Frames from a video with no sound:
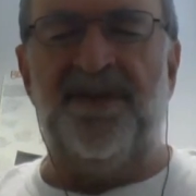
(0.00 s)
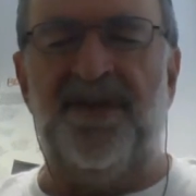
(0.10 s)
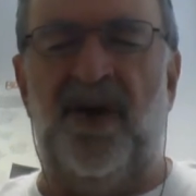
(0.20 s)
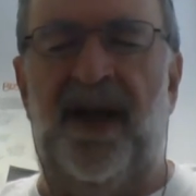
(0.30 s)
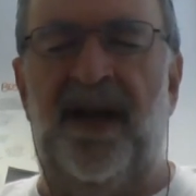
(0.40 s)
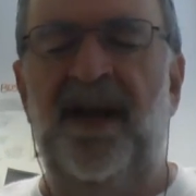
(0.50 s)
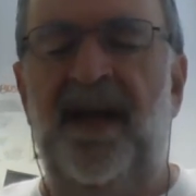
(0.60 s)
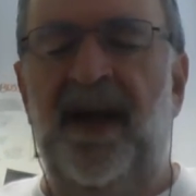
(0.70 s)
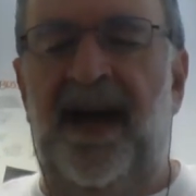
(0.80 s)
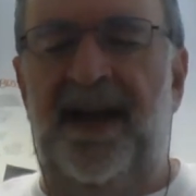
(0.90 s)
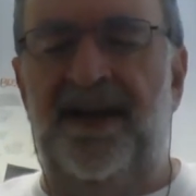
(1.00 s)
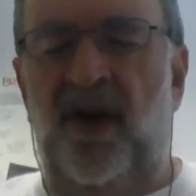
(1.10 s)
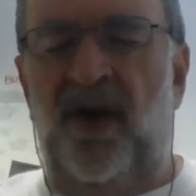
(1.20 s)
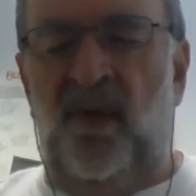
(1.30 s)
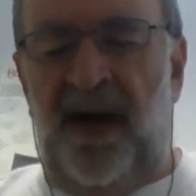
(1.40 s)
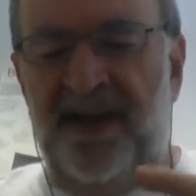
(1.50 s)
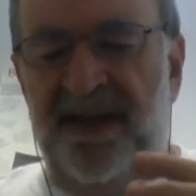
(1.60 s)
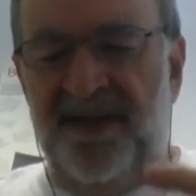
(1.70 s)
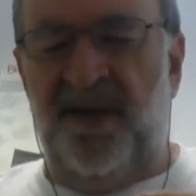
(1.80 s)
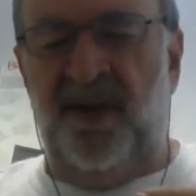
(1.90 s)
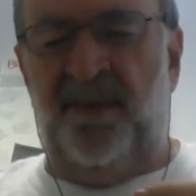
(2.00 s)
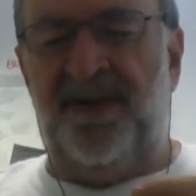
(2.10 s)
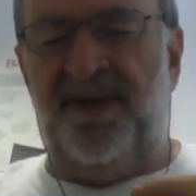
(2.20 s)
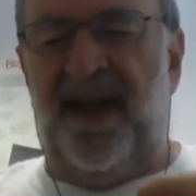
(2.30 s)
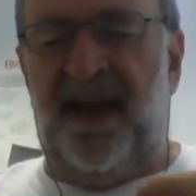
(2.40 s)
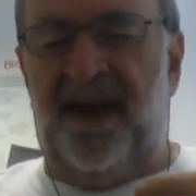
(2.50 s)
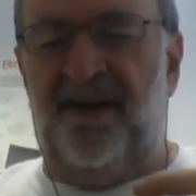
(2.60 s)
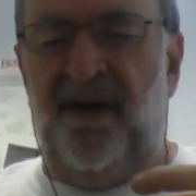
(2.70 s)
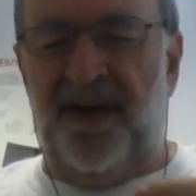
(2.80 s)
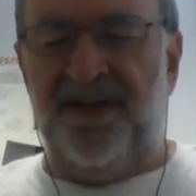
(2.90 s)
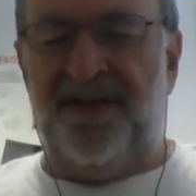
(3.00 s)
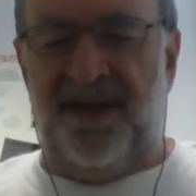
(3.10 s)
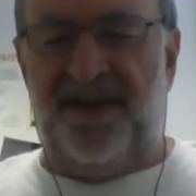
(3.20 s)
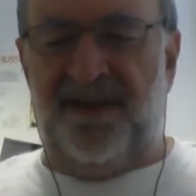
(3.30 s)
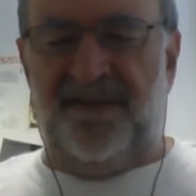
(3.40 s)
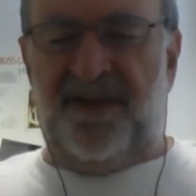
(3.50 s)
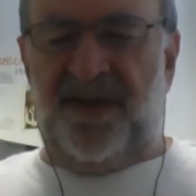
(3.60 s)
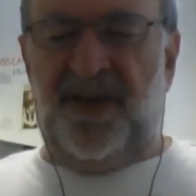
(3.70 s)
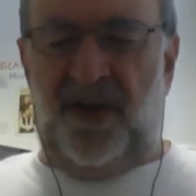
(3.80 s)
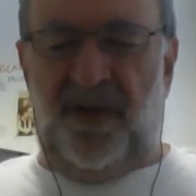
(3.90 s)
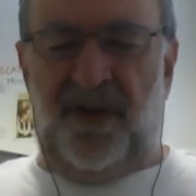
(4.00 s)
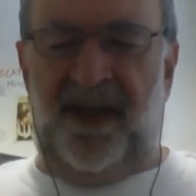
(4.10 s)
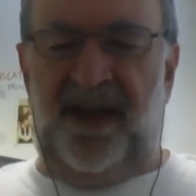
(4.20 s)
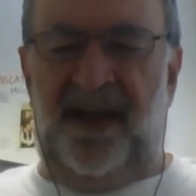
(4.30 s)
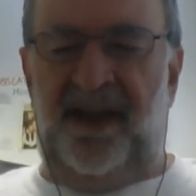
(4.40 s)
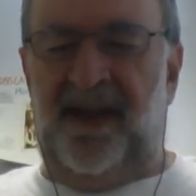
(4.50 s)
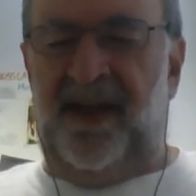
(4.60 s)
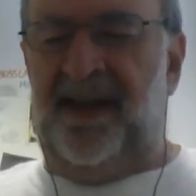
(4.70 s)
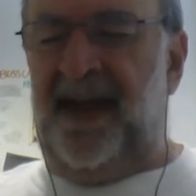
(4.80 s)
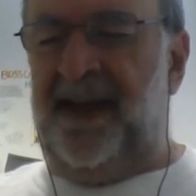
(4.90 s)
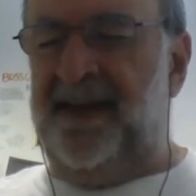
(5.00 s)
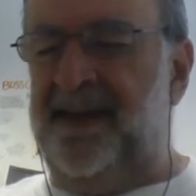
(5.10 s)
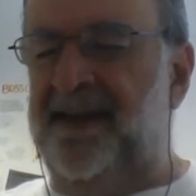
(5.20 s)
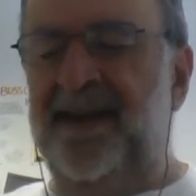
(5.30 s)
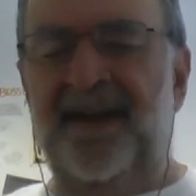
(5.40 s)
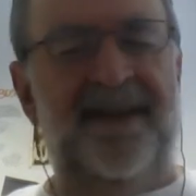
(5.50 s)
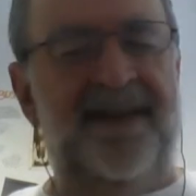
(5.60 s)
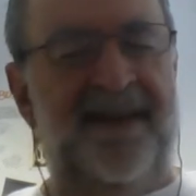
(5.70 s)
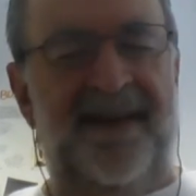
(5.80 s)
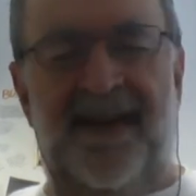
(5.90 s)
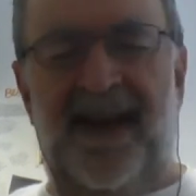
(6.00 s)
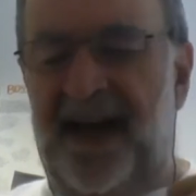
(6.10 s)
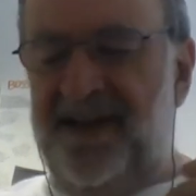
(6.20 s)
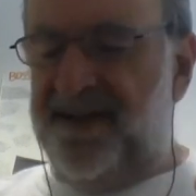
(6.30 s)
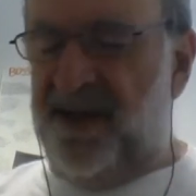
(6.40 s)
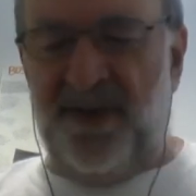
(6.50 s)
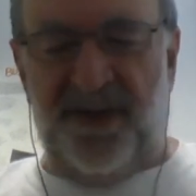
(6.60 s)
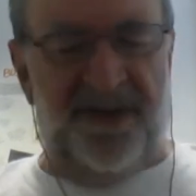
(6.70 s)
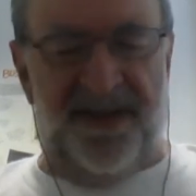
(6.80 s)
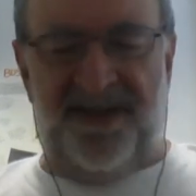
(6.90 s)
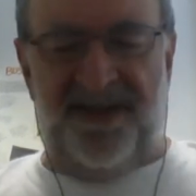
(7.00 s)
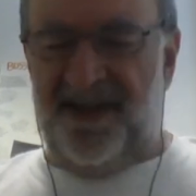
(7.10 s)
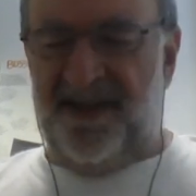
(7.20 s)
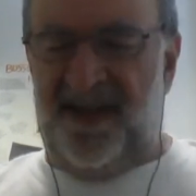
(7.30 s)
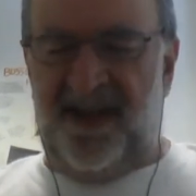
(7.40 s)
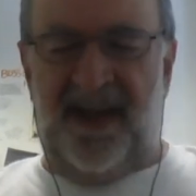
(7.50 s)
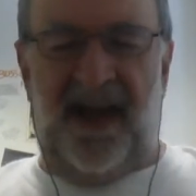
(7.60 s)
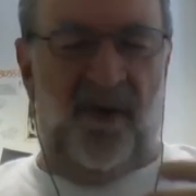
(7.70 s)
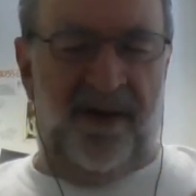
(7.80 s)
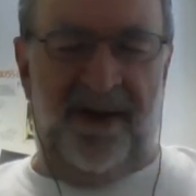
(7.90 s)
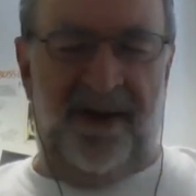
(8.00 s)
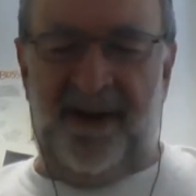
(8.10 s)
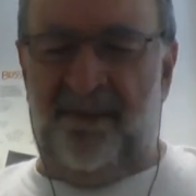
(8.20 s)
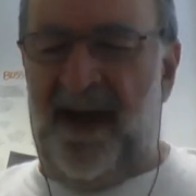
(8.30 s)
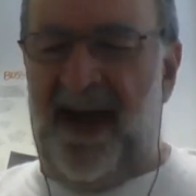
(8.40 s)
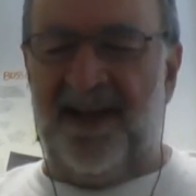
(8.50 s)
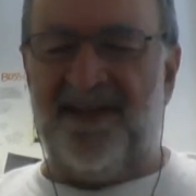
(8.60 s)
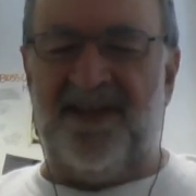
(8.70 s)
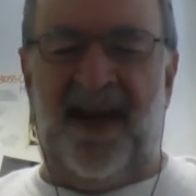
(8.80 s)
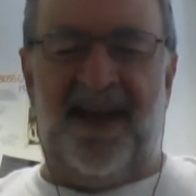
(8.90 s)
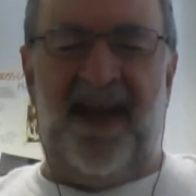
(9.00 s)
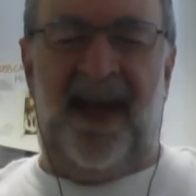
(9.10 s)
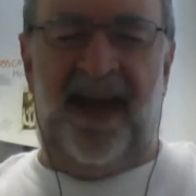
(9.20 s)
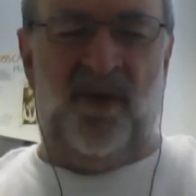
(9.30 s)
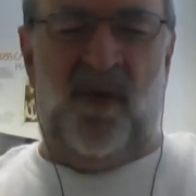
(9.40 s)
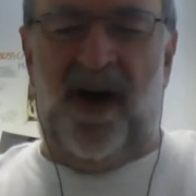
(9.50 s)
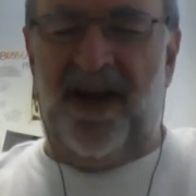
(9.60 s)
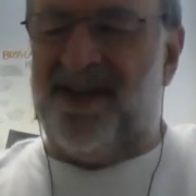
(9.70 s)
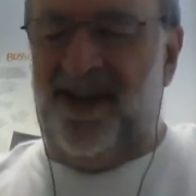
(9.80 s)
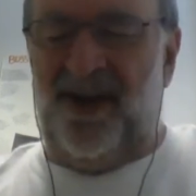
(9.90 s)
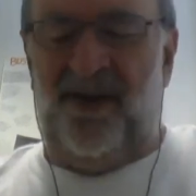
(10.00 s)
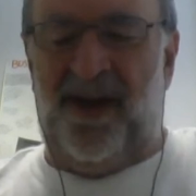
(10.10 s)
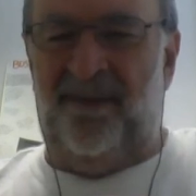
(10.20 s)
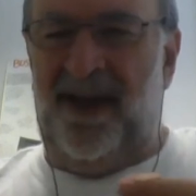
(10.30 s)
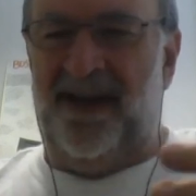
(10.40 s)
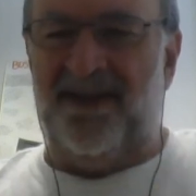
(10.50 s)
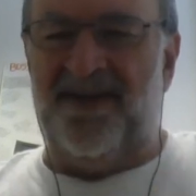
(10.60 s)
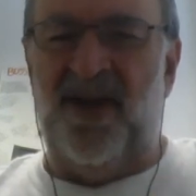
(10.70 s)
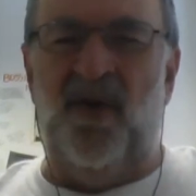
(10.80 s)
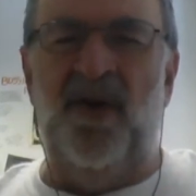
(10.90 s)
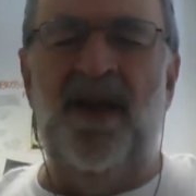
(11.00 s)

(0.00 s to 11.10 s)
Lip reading: So I don't want consumers getting a false sense of security and then not social distancing, not wearing their masks, not hand washing. You know what I mean? There's no